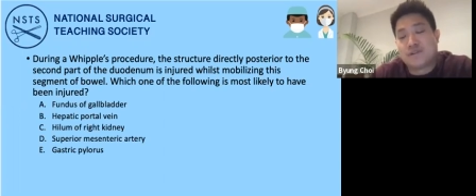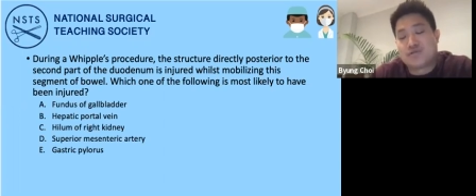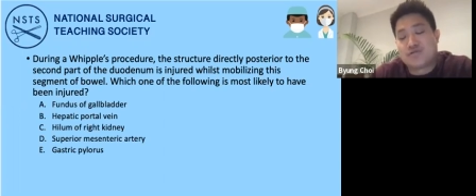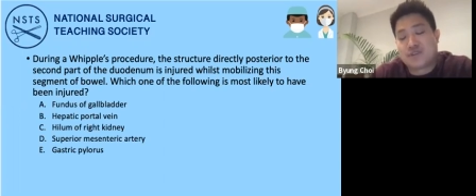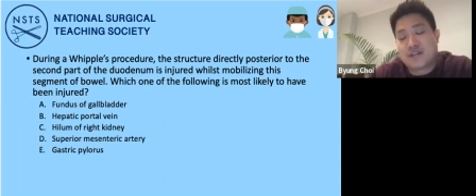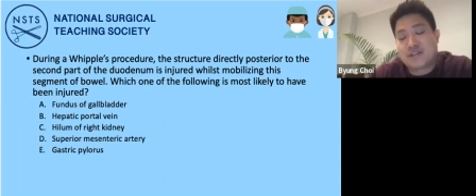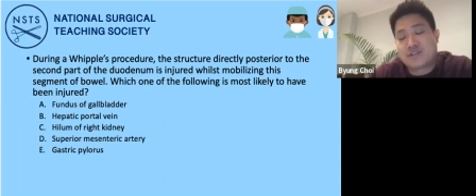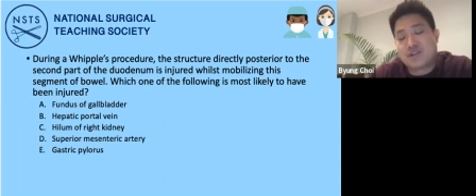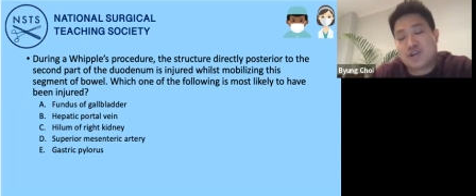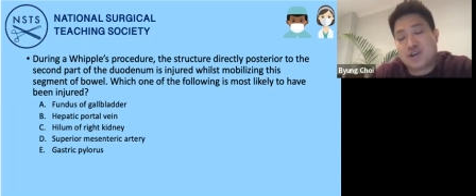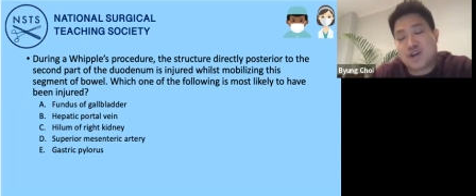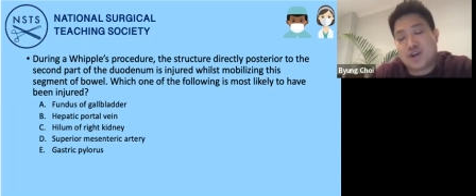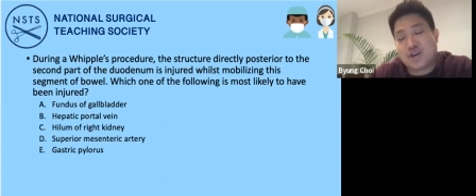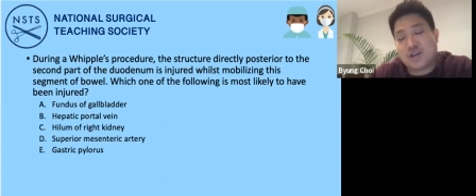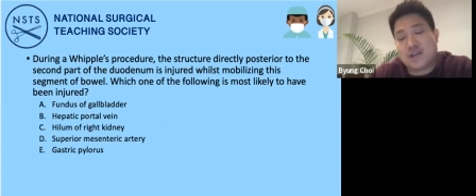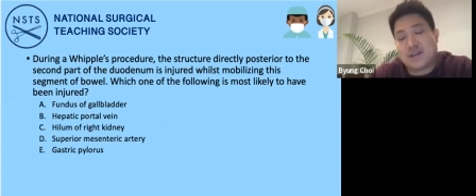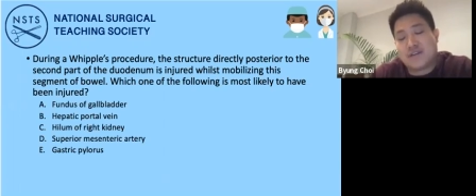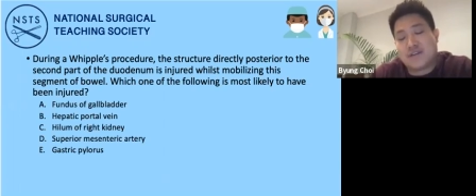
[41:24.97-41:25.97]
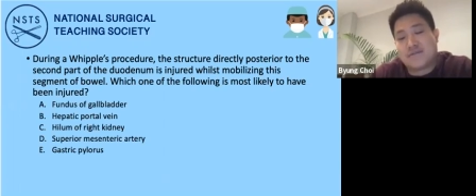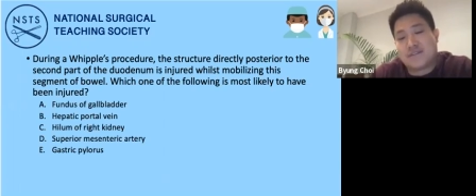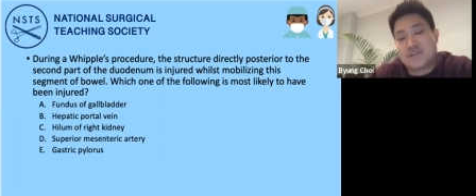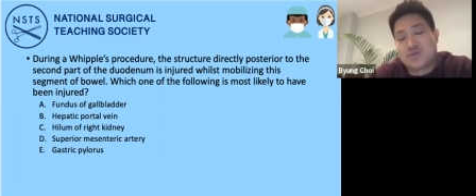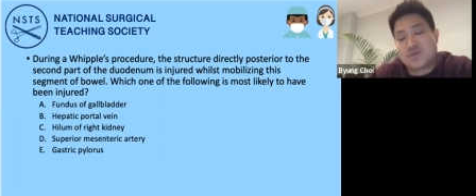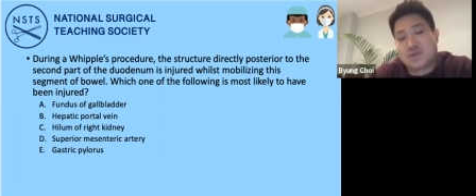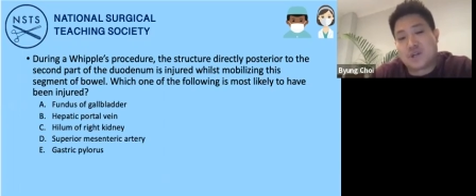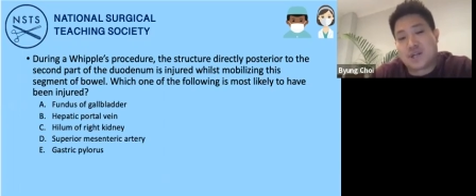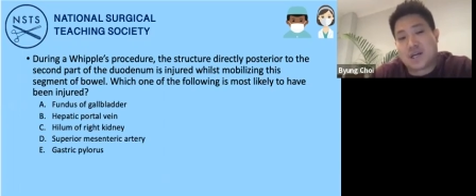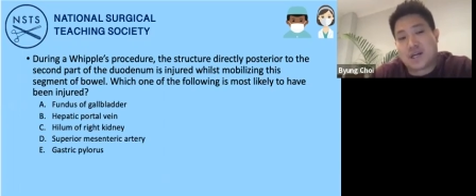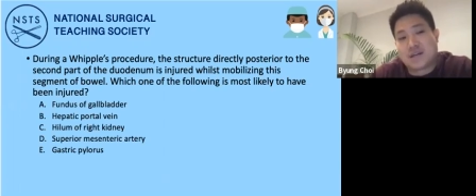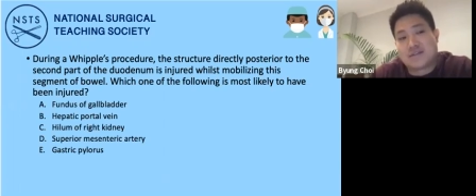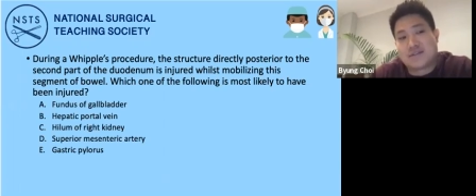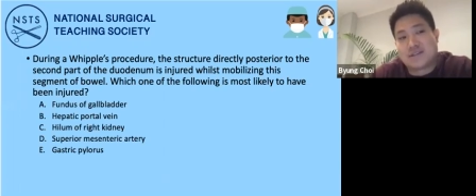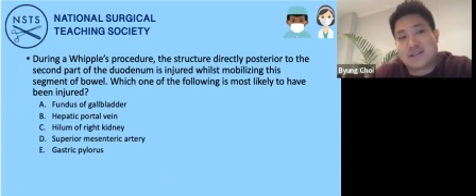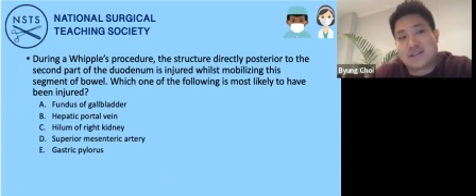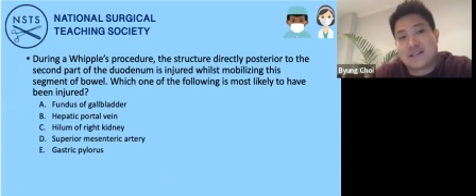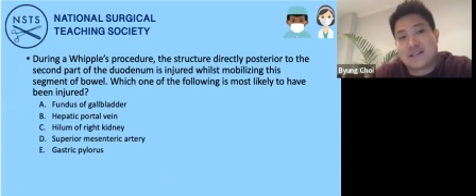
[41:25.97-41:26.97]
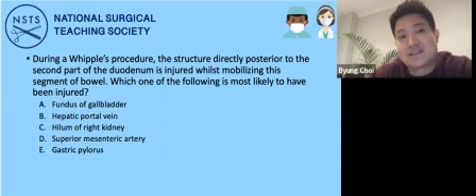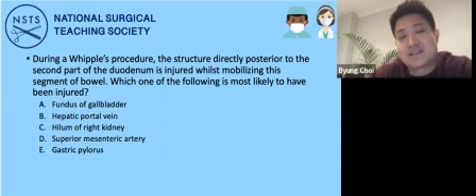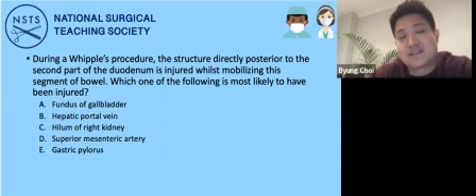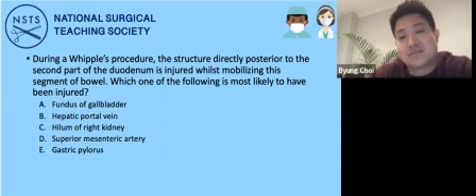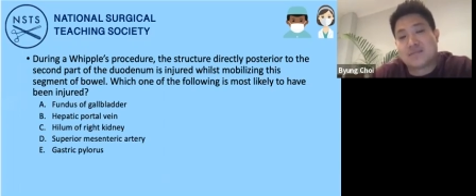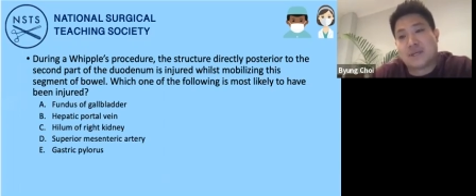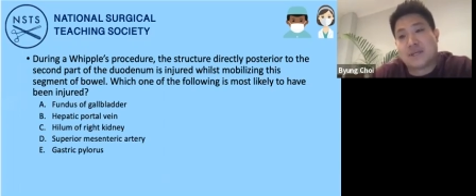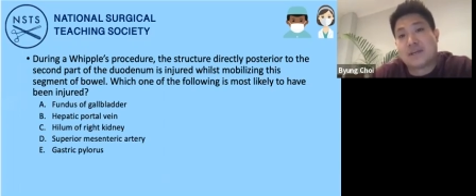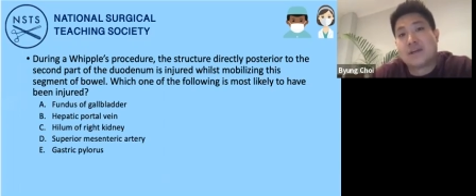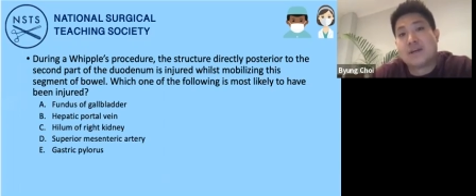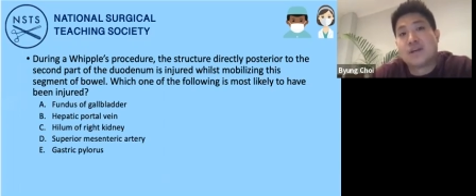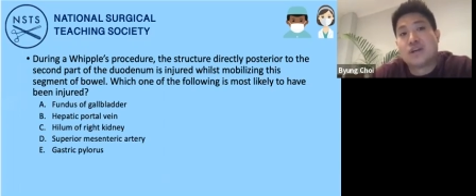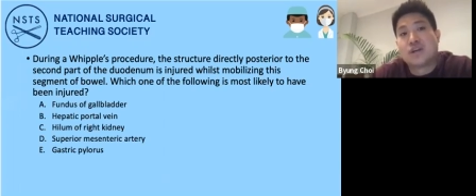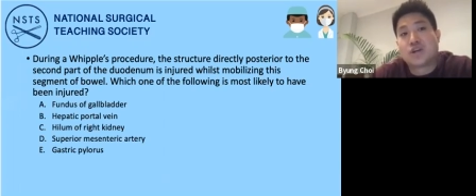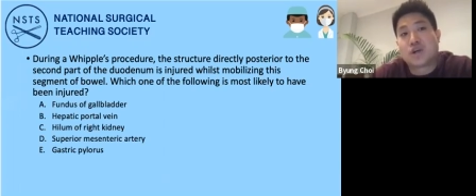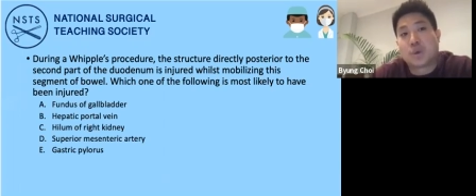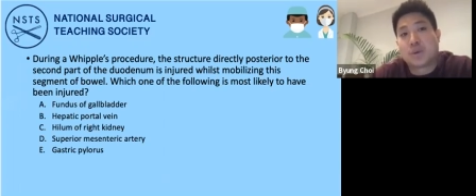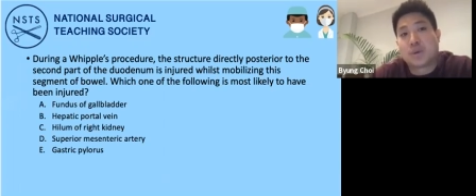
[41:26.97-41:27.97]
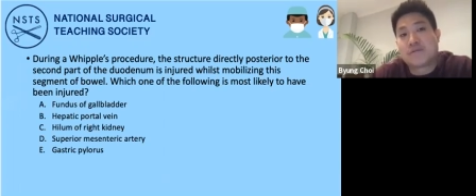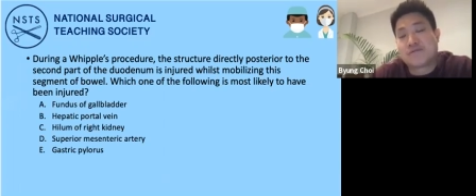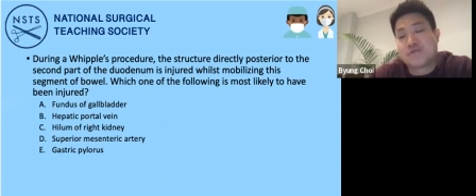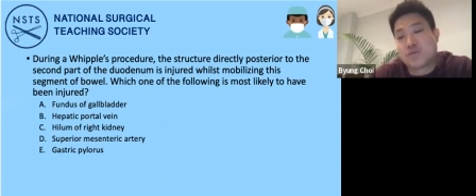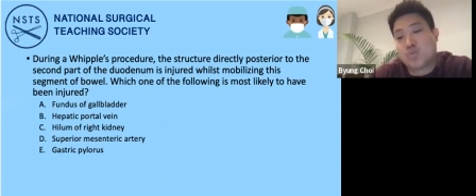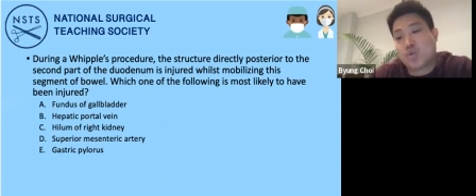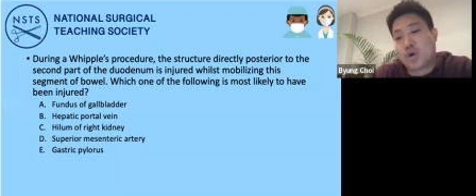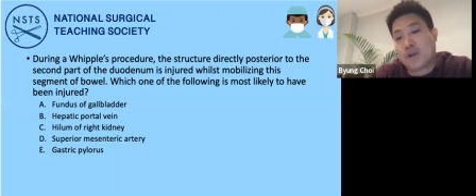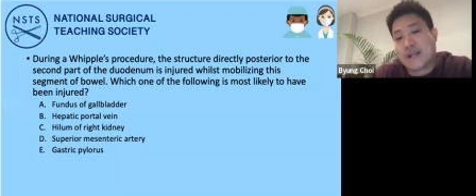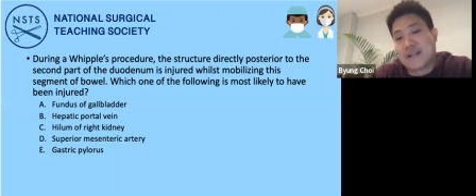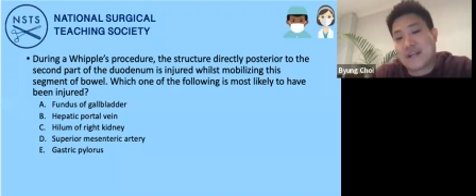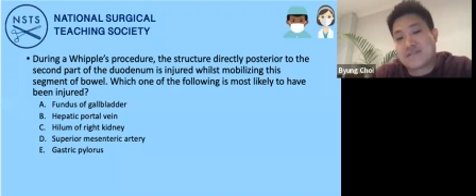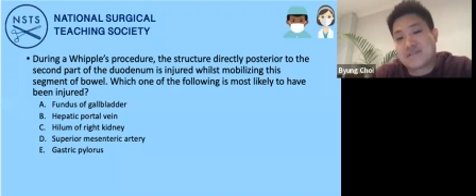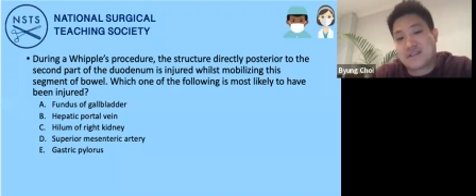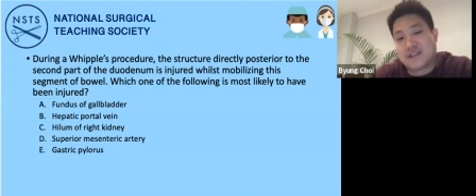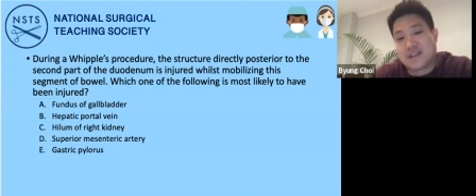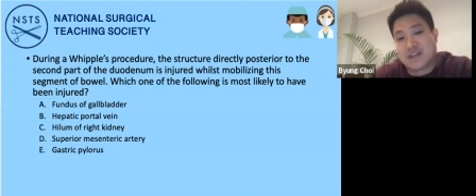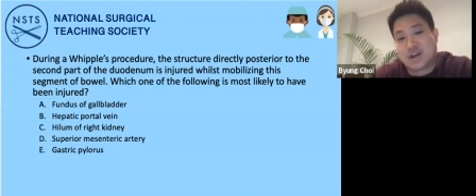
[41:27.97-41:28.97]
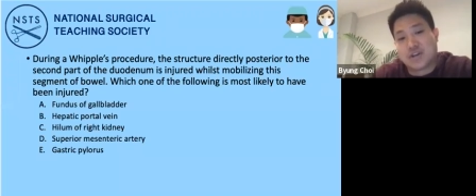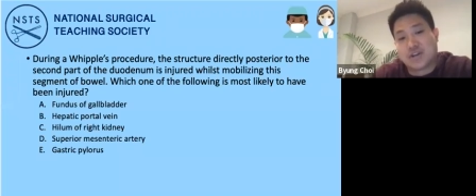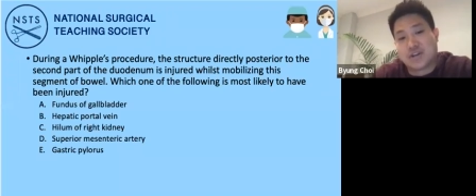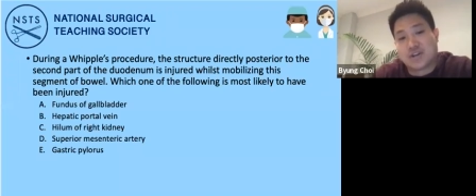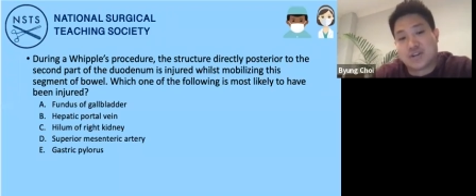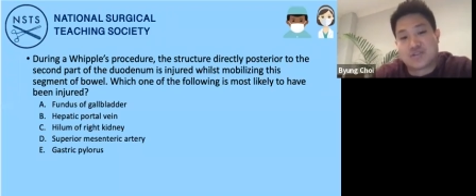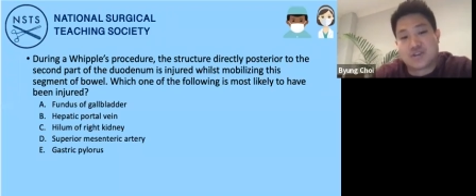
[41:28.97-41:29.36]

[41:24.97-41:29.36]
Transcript: try to learn it and visualize the anatomy going from one end to the other.